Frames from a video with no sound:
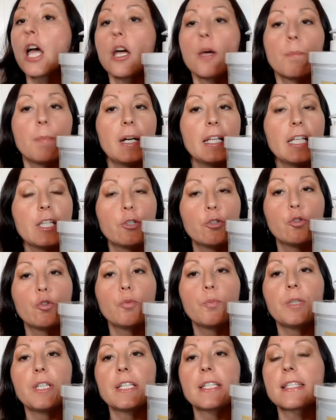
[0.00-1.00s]
But the
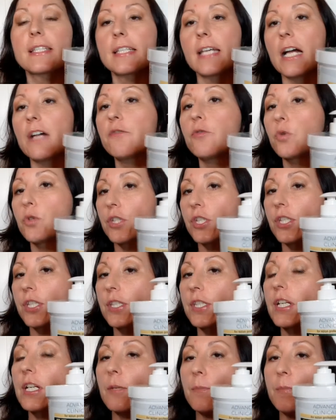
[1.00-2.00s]
tube itself was
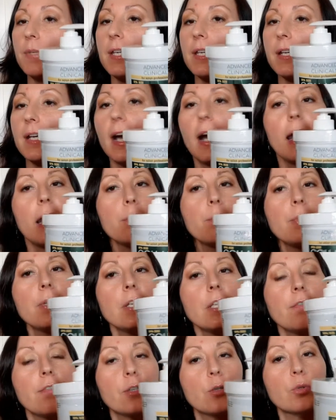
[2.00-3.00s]
still big. I
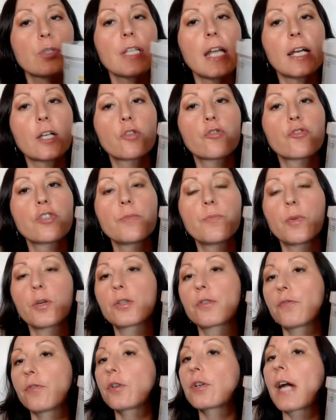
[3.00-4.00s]
believe it was like
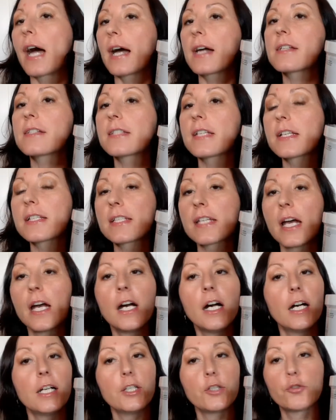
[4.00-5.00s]
3.4 ounces,
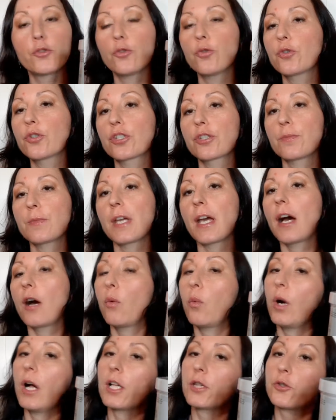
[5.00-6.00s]
and it took me a
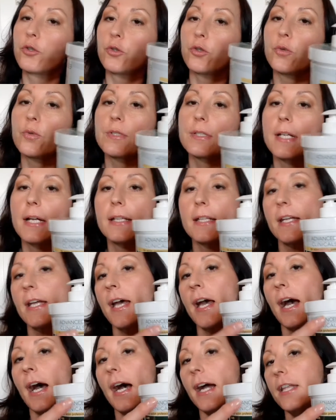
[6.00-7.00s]
while to use it.
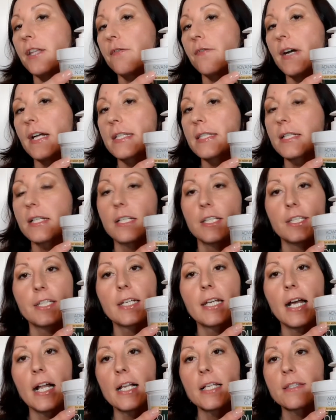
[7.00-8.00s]
Advanced
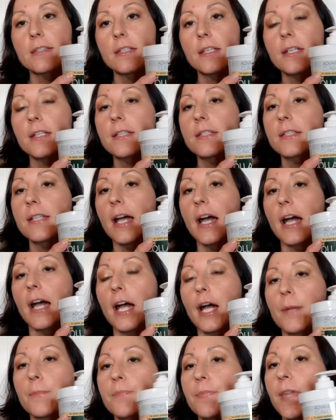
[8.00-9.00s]
Clinicals, it's
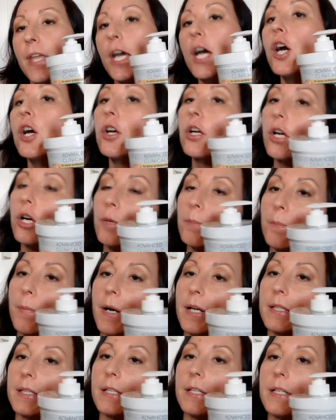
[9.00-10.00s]
a
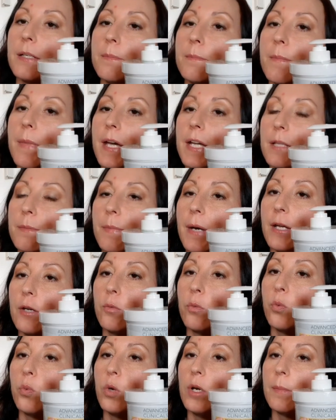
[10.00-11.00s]
company made by
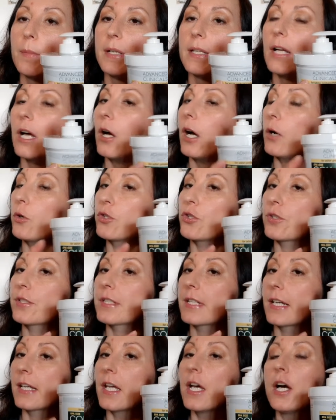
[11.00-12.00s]
women, or I should
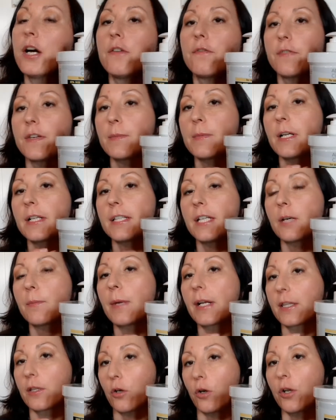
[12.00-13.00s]
say female
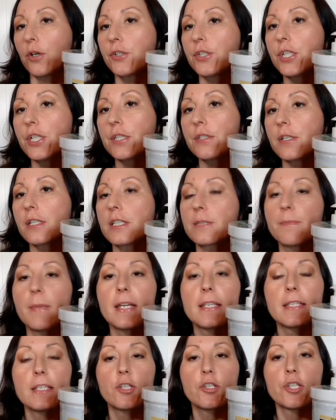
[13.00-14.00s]
dermatologists. It's
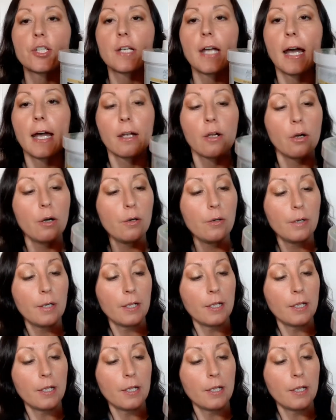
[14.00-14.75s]
based in Chicago.